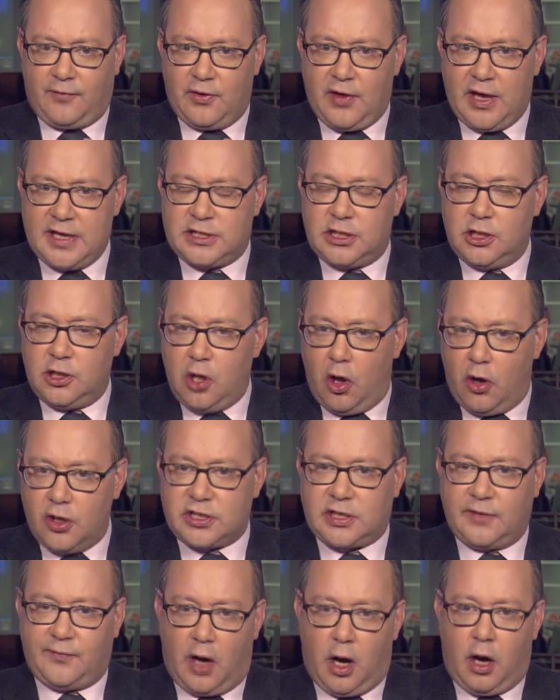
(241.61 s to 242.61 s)
And there's
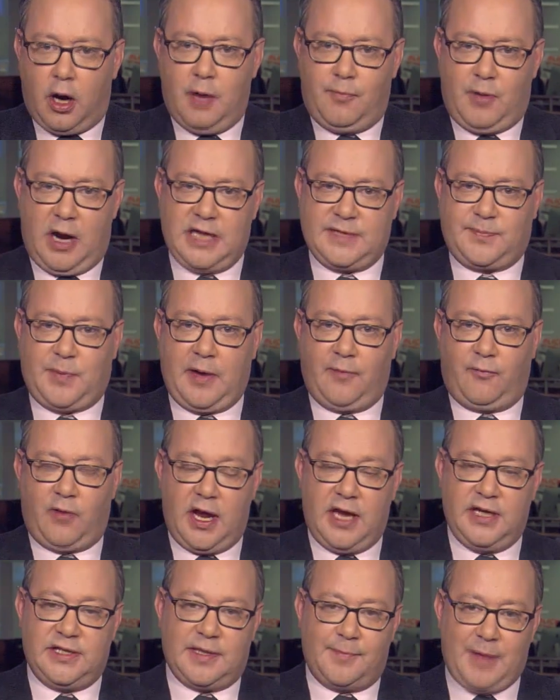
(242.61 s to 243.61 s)
lots of eyebrows being
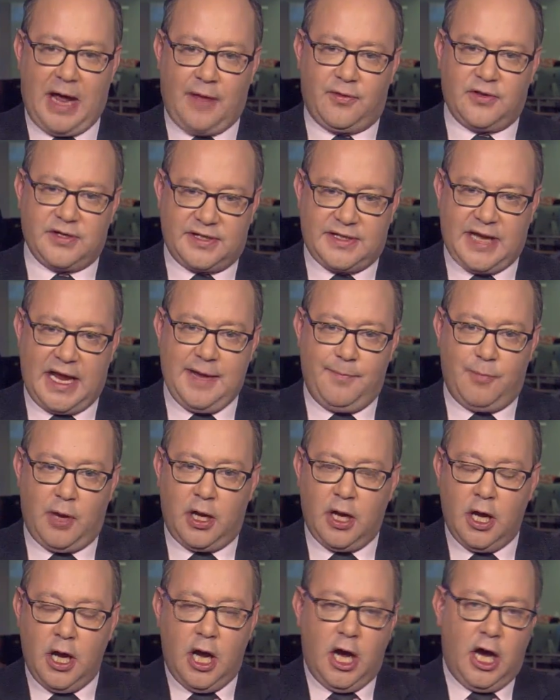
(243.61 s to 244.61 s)
raised about the
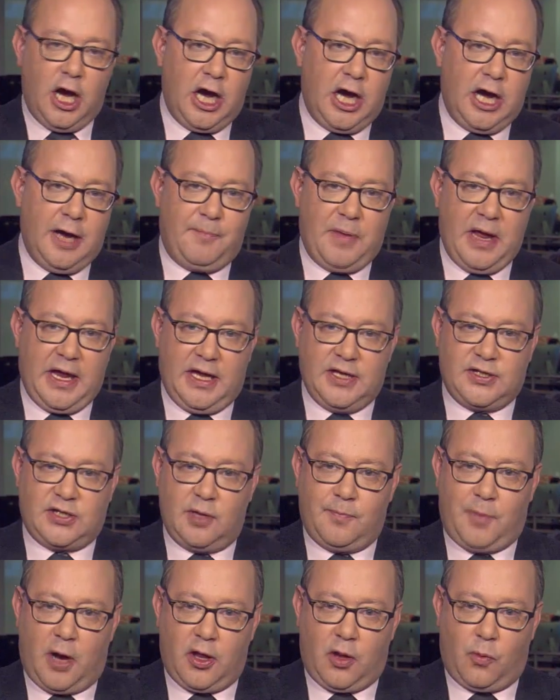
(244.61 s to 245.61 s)
statement uh, being
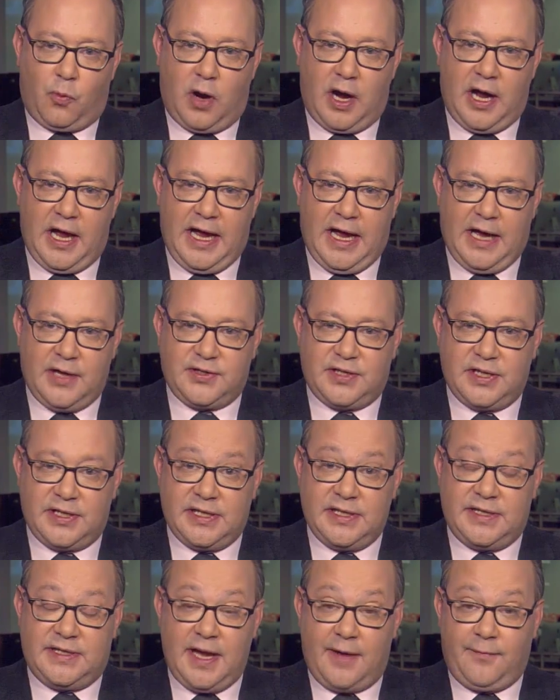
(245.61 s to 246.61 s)
issued by the White House. This
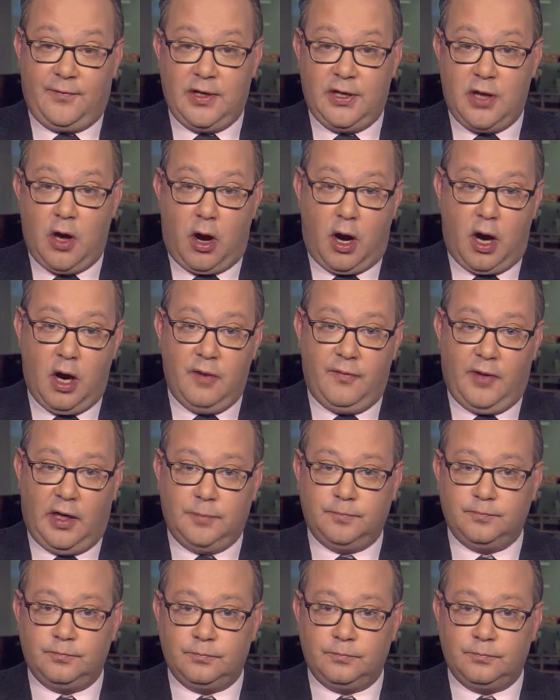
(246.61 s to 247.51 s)
is definitely not over.